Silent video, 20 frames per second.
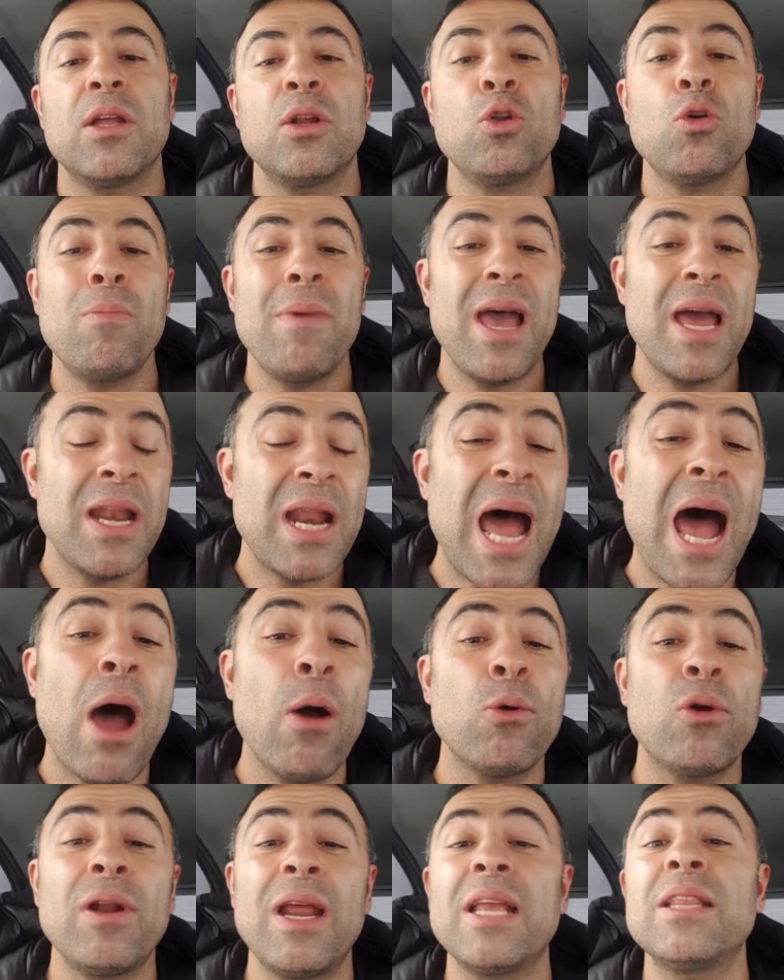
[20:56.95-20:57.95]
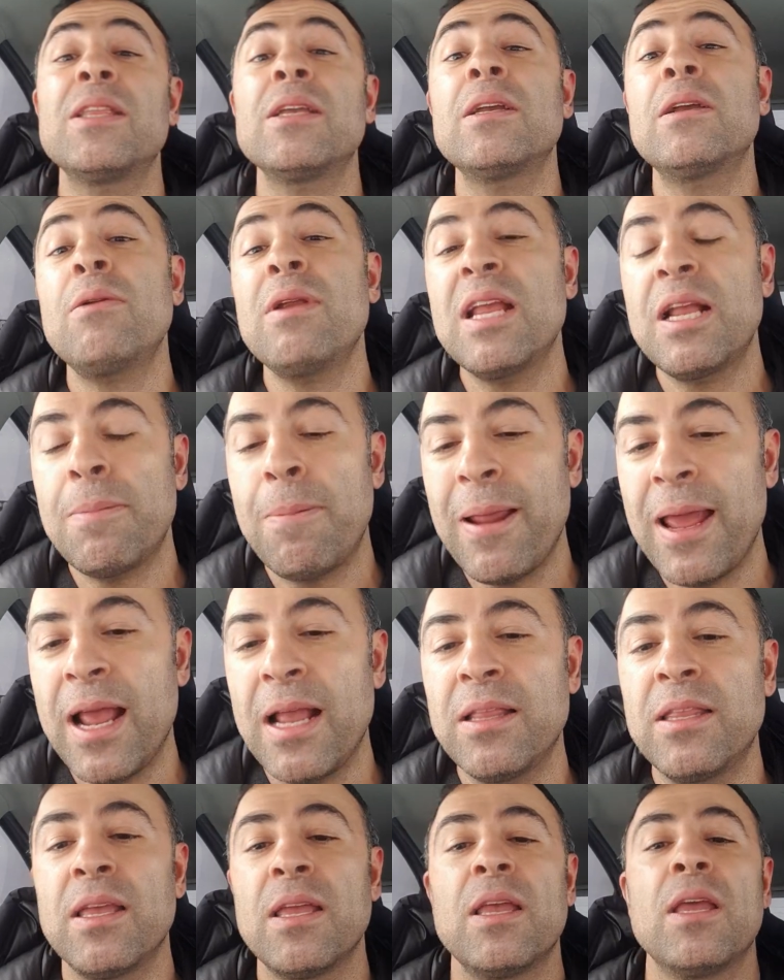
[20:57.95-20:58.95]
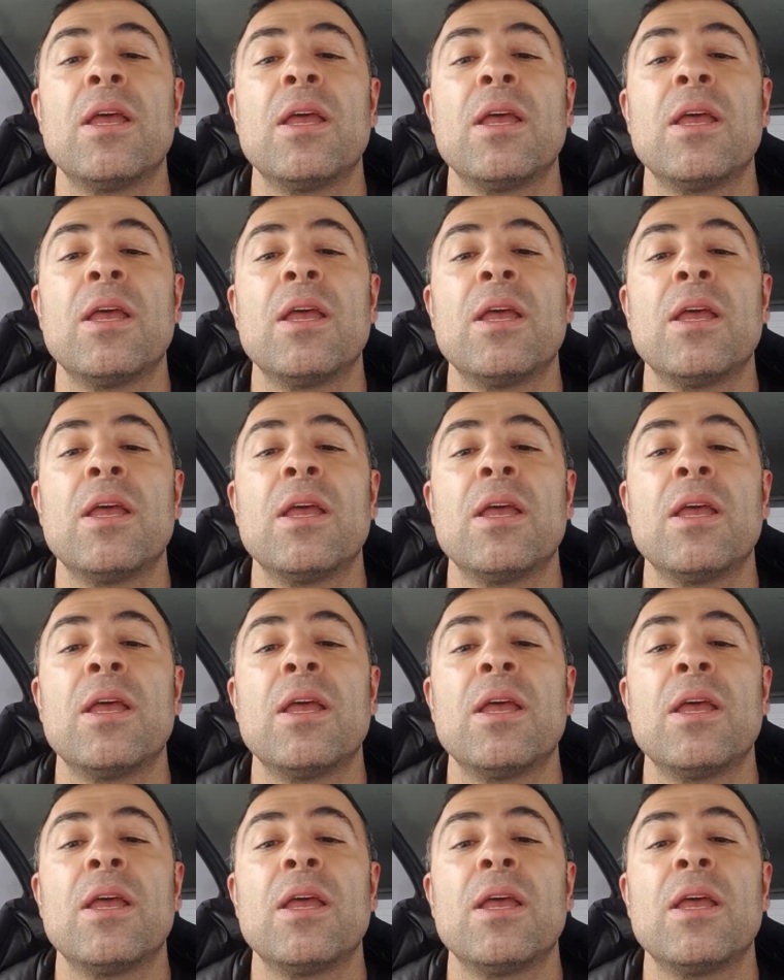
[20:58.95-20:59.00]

no matter how great the Greek played.